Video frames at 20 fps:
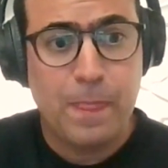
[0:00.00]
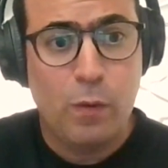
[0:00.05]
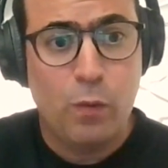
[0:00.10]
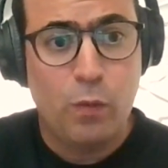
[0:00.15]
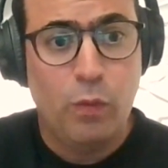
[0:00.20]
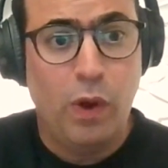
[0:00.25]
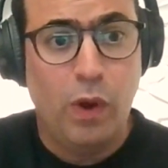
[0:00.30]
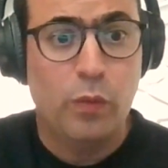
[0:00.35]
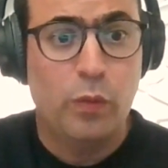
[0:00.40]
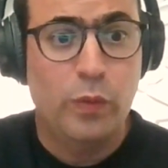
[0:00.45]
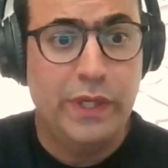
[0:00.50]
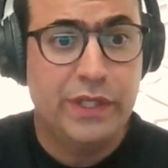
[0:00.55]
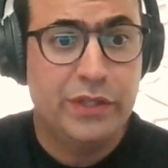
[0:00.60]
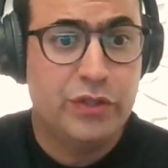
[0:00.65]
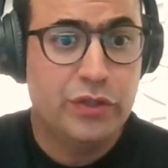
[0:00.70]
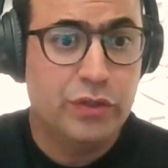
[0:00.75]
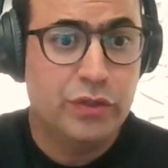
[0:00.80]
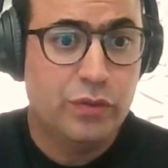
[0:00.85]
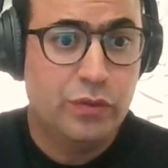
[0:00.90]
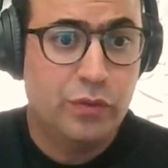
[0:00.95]
What we
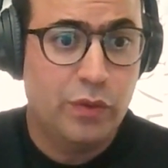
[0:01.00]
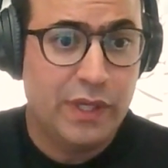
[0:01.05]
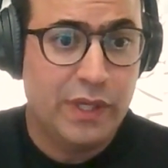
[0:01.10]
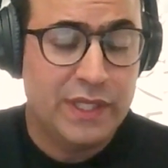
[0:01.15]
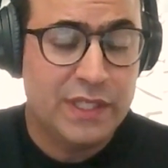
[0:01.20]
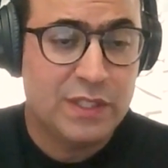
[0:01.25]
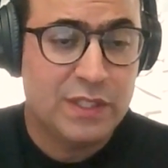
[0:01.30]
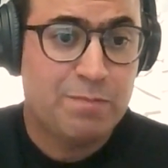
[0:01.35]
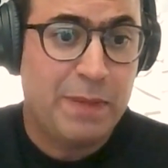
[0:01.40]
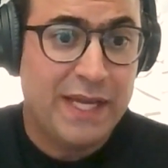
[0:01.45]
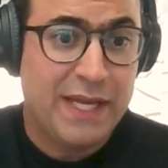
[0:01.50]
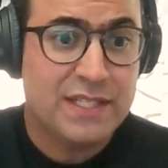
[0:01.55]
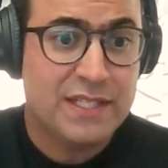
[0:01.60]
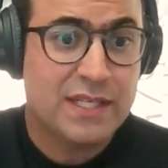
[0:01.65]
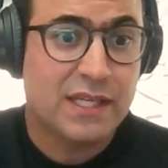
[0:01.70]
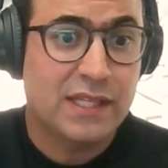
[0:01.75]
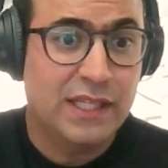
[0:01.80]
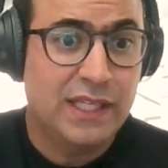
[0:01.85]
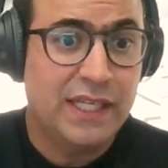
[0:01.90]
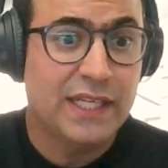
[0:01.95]
do is
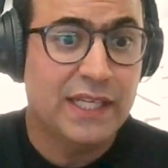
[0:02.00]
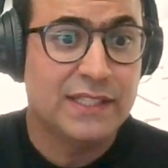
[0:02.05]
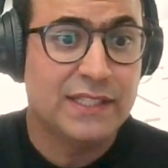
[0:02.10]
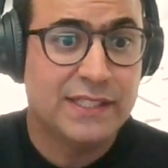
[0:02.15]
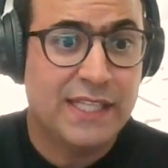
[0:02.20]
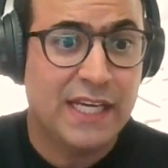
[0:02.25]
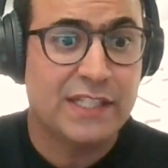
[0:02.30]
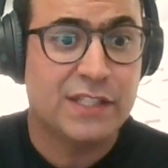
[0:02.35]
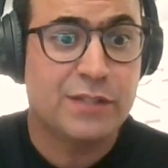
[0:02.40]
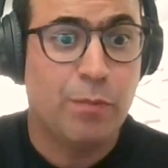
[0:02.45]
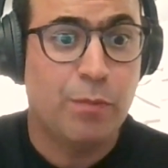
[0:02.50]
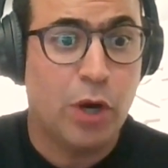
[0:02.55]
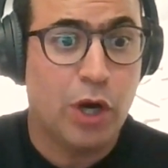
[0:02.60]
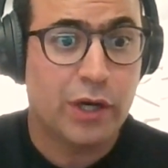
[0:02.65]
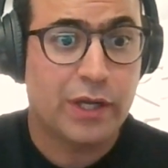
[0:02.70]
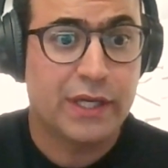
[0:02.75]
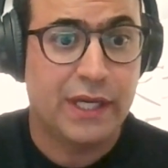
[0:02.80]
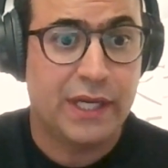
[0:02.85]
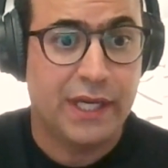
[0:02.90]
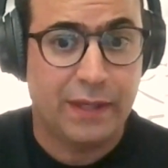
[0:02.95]
basically intent
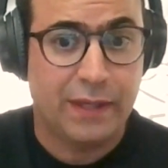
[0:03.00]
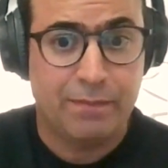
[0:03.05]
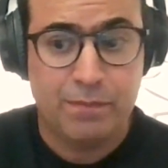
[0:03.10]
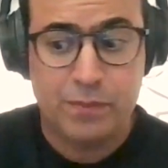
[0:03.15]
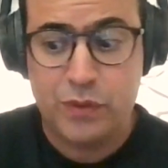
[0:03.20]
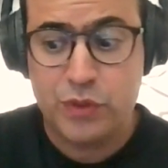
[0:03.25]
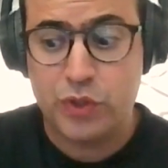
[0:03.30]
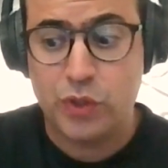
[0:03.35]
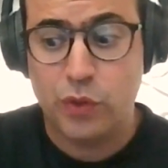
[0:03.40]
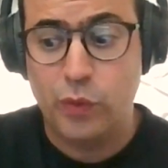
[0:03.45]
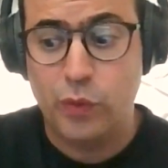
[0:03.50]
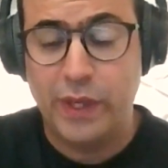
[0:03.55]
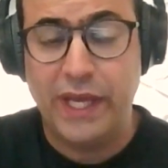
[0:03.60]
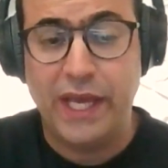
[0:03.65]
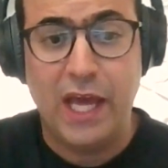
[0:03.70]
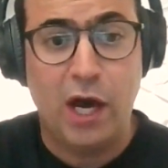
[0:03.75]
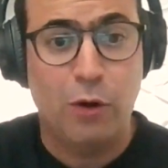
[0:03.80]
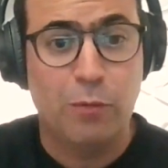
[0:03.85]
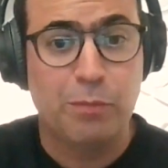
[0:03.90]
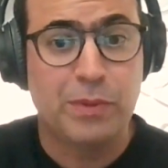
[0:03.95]
marketing. So we
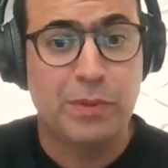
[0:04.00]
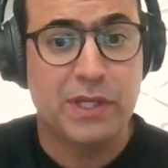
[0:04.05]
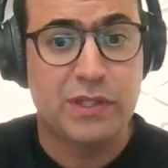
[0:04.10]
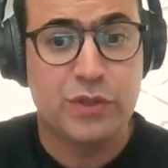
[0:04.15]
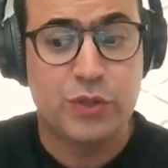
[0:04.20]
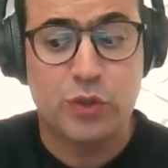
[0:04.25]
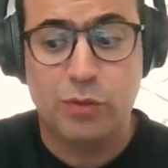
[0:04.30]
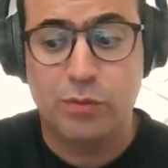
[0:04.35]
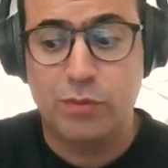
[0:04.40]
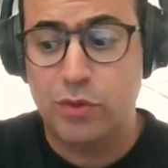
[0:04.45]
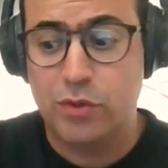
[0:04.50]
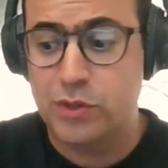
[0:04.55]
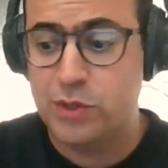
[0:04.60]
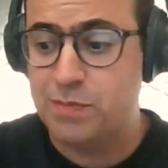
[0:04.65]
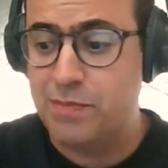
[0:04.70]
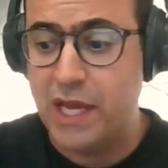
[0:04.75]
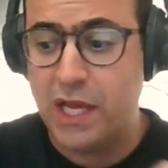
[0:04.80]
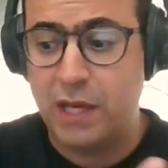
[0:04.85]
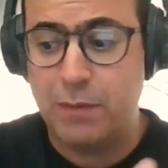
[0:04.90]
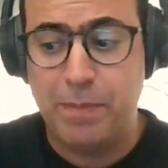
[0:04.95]
help consumers
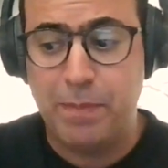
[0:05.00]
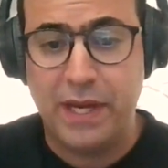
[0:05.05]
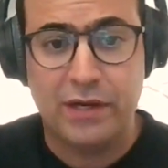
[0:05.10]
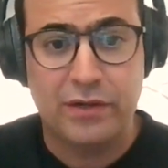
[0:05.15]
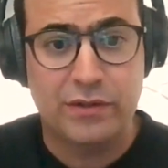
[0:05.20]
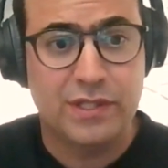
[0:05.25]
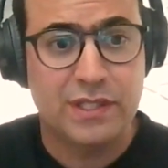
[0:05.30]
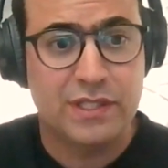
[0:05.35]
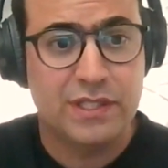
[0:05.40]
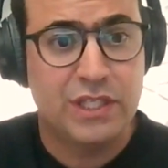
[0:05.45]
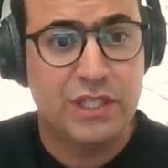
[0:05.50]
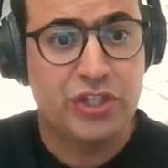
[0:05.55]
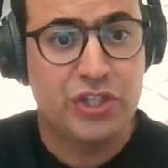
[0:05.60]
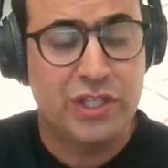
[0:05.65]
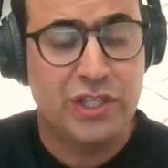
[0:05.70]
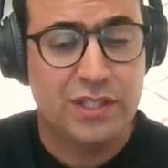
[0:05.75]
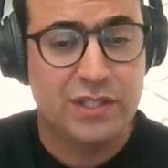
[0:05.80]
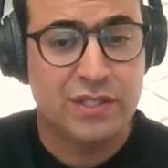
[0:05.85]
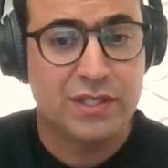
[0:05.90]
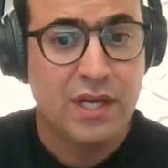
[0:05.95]
make better
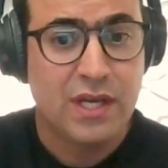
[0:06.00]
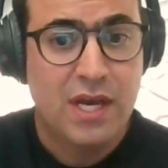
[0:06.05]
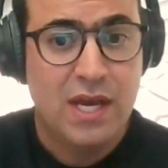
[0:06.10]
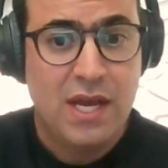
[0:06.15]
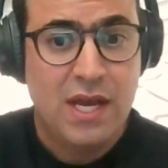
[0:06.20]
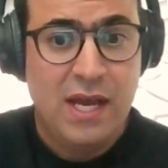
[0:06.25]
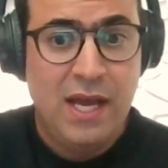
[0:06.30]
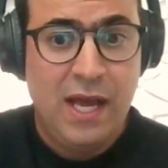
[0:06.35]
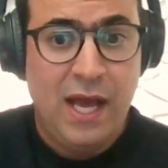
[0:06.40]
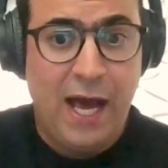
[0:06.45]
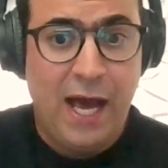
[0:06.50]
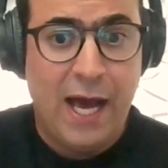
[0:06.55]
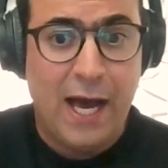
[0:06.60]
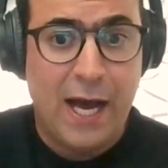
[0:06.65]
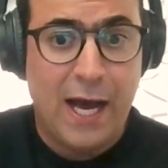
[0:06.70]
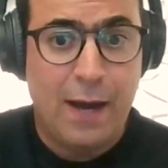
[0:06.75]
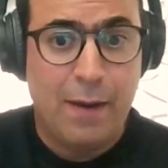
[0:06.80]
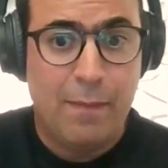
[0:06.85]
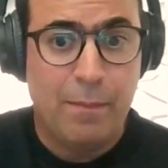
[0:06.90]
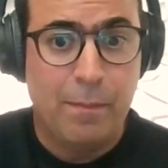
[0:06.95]
decisions
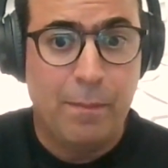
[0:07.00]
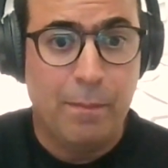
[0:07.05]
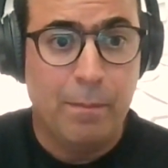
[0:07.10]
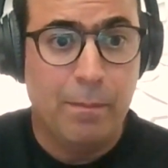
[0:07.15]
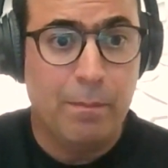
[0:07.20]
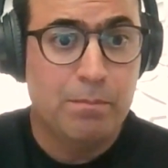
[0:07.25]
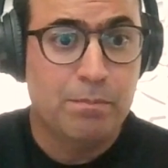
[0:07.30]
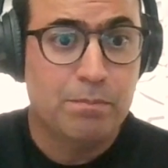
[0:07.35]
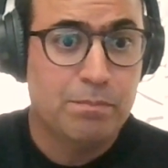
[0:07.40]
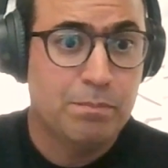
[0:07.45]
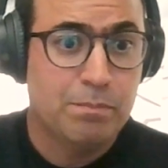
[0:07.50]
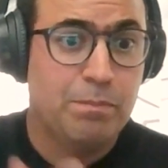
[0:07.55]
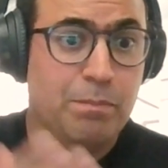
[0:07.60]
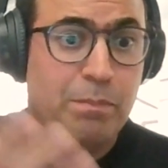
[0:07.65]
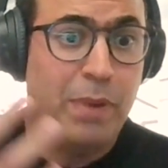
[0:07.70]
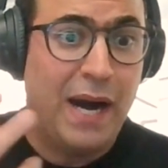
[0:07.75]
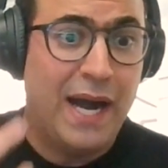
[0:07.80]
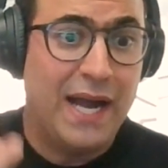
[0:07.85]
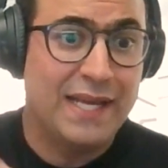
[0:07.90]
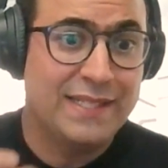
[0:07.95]

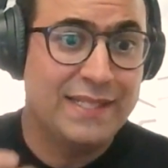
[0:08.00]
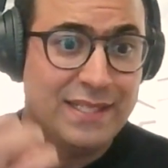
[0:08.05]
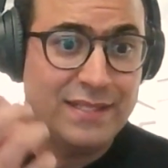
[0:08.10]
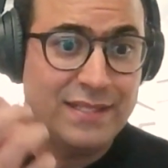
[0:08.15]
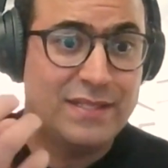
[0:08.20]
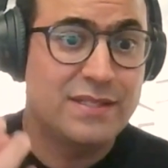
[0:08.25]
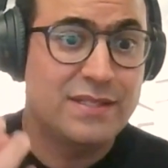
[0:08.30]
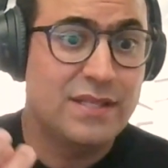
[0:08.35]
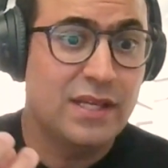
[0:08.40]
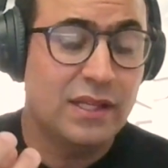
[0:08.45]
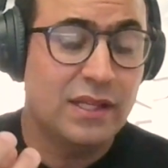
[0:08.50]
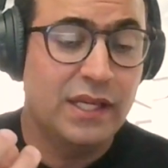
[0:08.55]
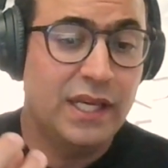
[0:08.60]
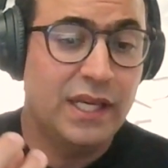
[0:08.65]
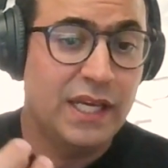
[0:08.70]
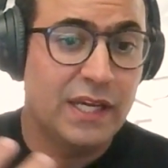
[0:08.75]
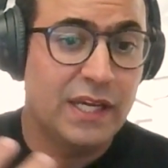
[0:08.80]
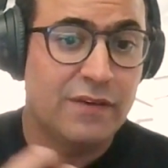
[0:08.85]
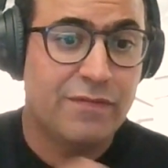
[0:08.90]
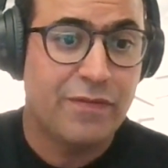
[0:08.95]
by
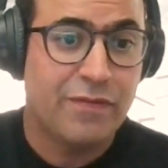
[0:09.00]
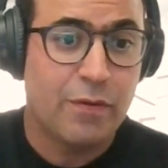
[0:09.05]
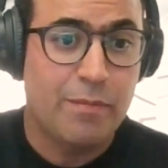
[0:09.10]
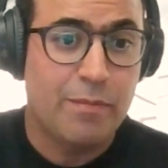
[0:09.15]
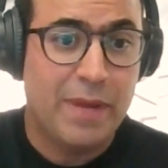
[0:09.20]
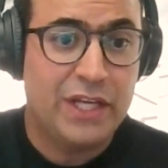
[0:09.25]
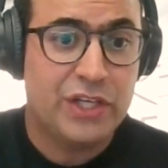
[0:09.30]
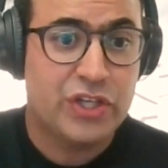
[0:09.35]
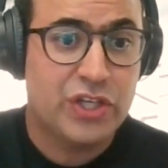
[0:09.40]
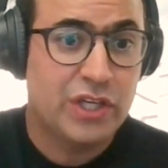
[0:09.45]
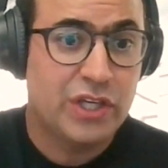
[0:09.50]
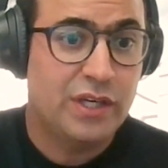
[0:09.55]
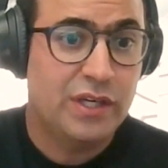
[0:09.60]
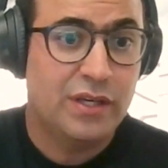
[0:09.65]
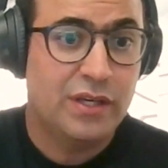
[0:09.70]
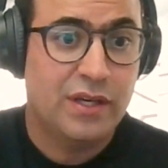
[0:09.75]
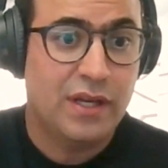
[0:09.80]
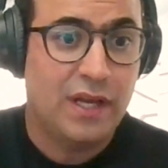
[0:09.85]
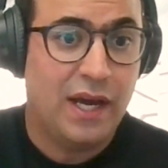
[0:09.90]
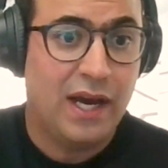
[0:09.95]
distilling
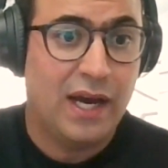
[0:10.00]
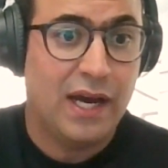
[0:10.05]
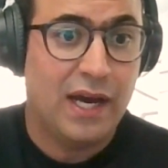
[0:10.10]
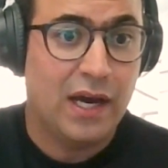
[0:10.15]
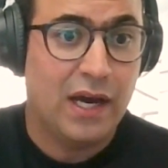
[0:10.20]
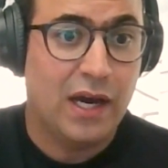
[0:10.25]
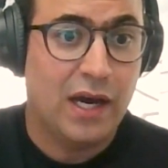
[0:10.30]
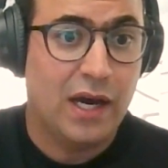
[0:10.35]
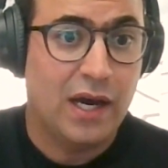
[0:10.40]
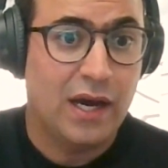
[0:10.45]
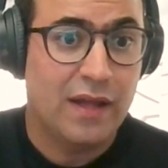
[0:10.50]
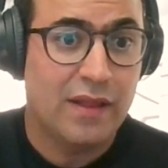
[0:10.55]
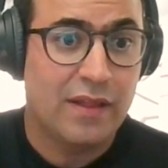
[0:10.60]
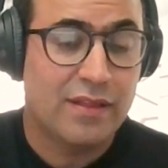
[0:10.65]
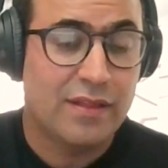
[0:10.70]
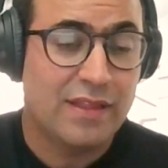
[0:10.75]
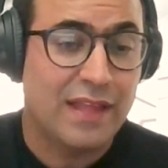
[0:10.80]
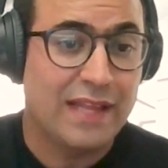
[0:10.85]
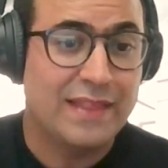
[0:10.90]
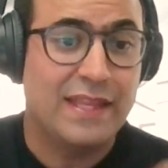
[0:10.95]
information
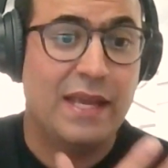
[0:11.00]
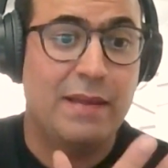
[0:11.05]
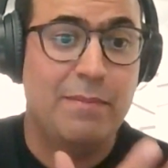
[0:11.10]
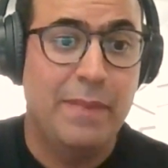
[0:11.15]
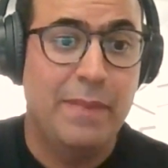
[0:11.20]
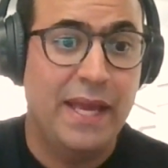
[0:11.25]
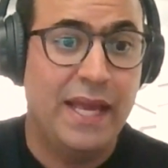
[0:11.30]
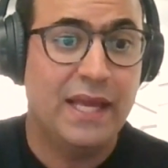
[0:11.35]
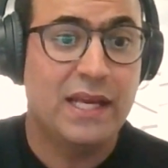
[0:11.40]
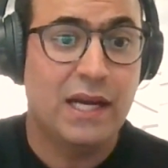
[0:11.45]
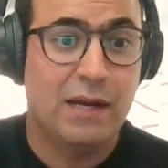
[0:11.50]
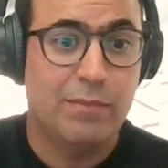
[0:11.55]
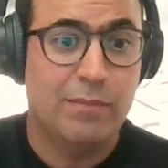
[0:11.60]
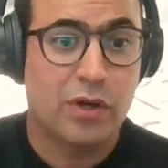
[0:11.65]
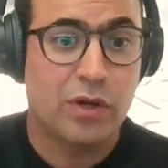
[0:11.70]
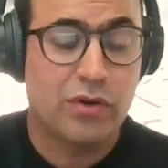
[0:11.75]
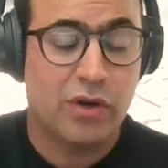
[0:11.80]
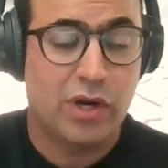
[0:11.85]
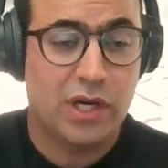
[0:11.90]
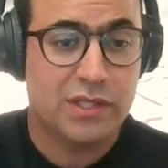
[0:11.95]
that they may come
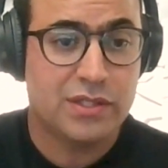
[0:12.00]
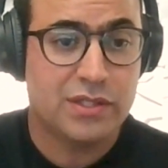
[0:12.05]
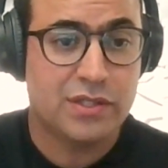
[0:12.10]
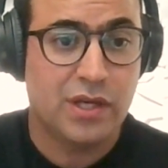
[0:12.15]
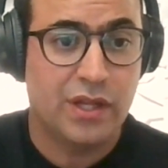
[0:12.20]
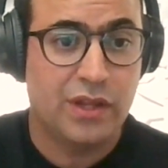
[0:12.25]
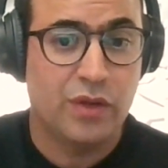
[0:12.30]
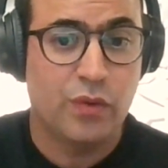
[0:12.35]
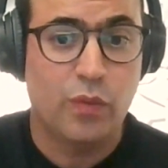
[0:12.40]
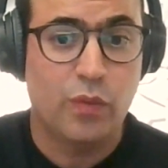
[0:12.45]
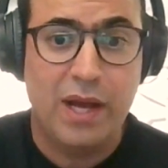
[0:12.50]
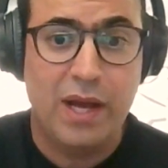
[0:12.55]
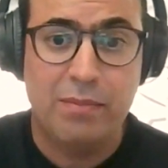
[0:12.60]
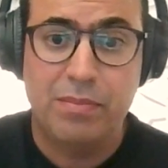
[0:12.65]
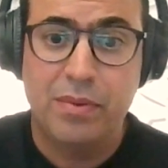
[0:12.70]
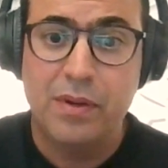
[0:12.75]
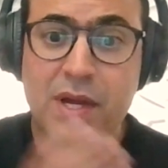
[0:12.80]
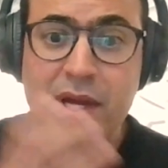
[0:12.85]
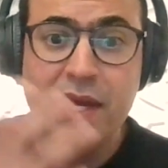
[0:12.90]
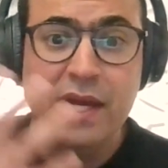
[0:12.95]
across on the web.